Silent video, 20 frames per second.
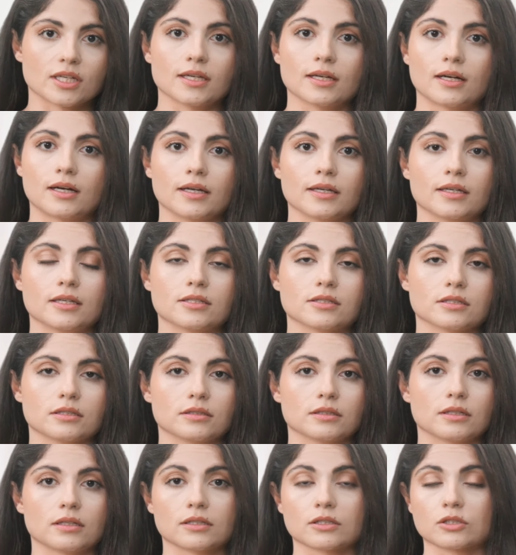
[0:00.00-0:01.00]
AI is
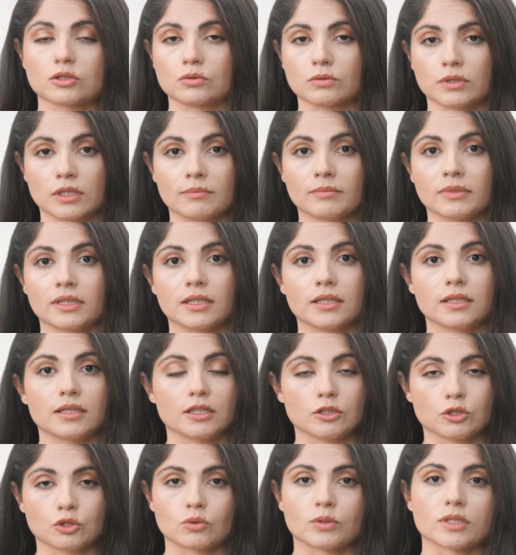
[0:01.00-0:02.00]
an extremely
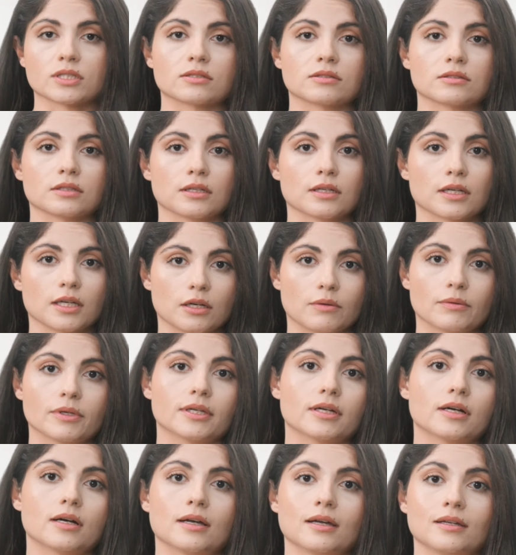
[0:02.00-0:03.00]
interesting
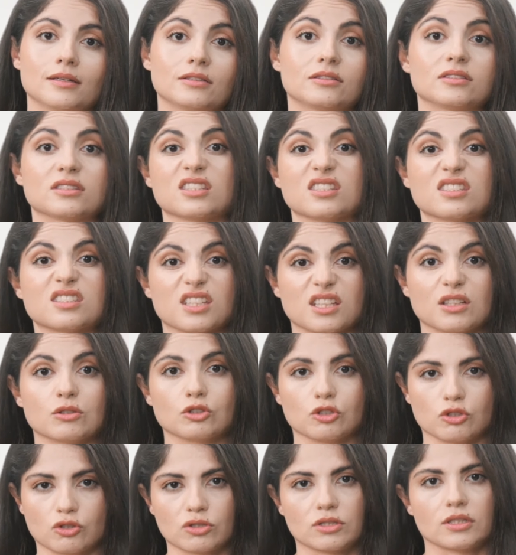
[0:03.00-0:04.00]
area, and it is here
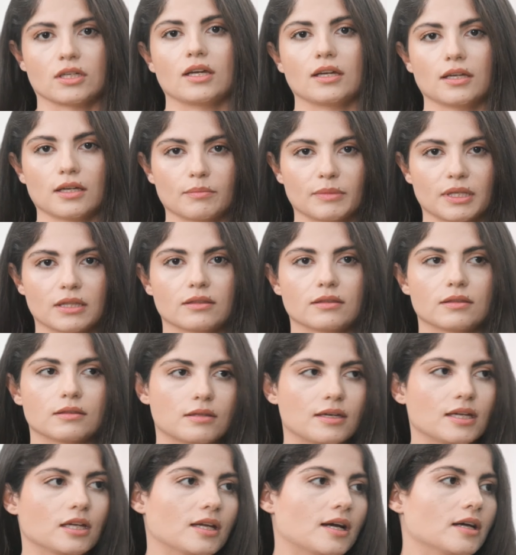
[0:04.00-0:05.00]
to stay. I mean,
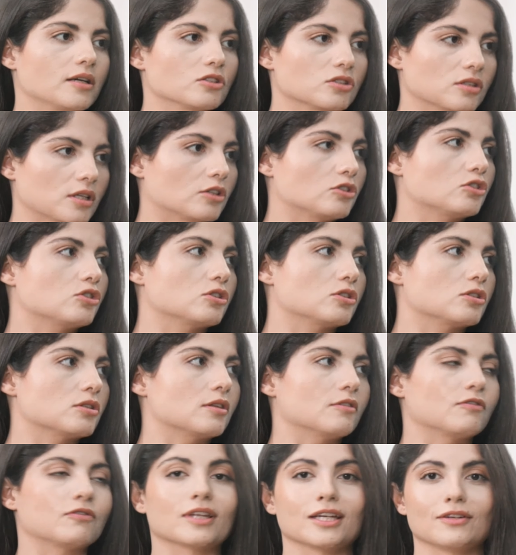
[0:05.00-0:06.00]
AI is not
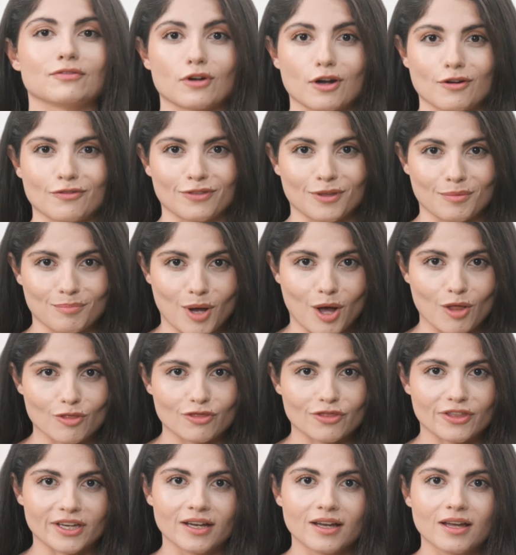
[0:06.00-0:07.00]
just the flavor of the
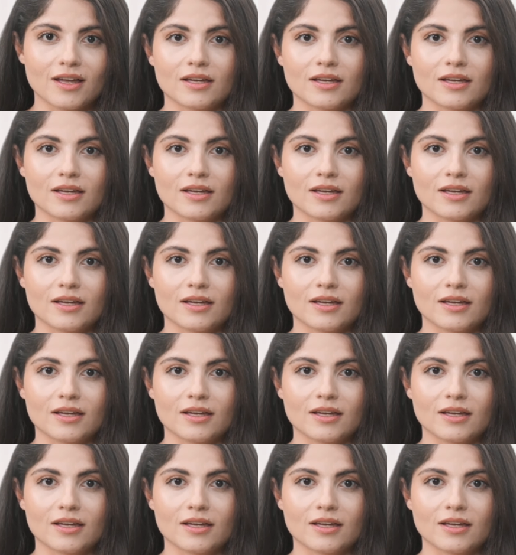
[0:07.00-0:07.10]
month.